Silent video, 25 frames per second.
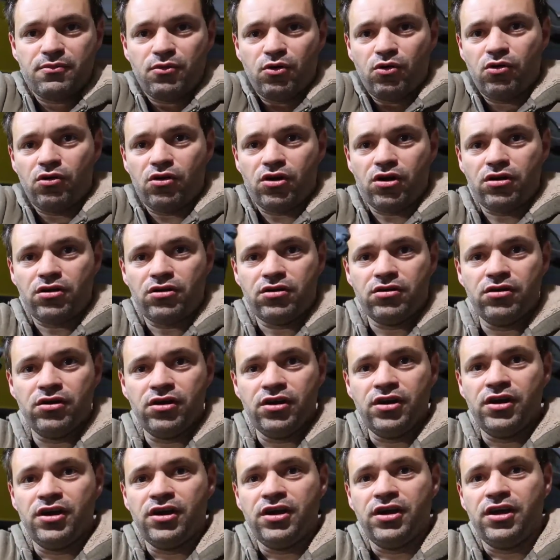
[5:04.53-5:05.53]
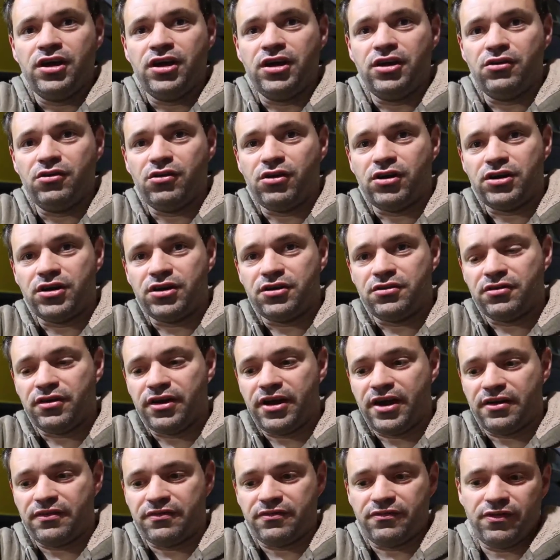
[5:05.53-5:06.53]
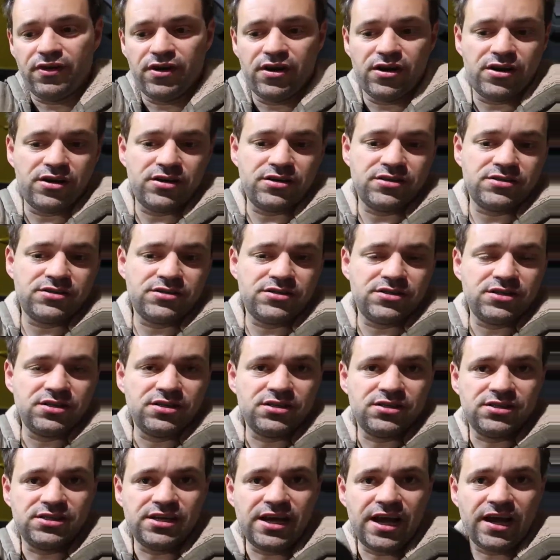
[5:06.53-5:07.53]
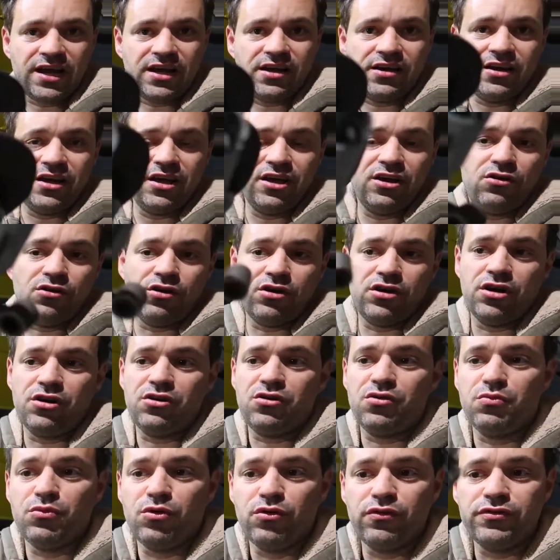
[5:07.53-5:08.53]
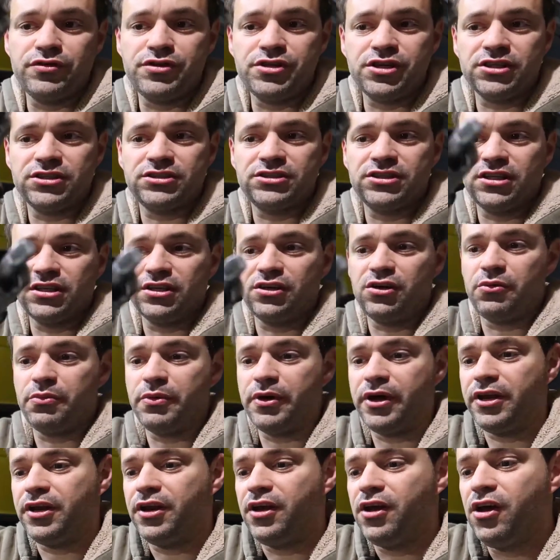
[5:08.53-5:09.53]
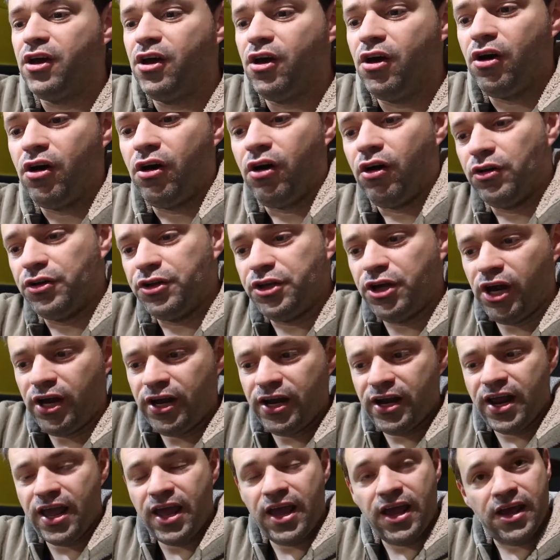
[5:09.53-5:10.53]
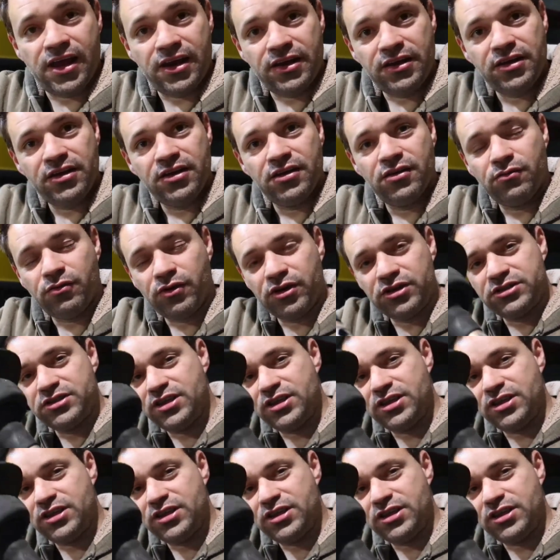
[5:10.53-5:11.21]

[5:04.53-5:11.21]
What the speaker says: more in order to get first, second, in order to move just a little bit. On the other hand, what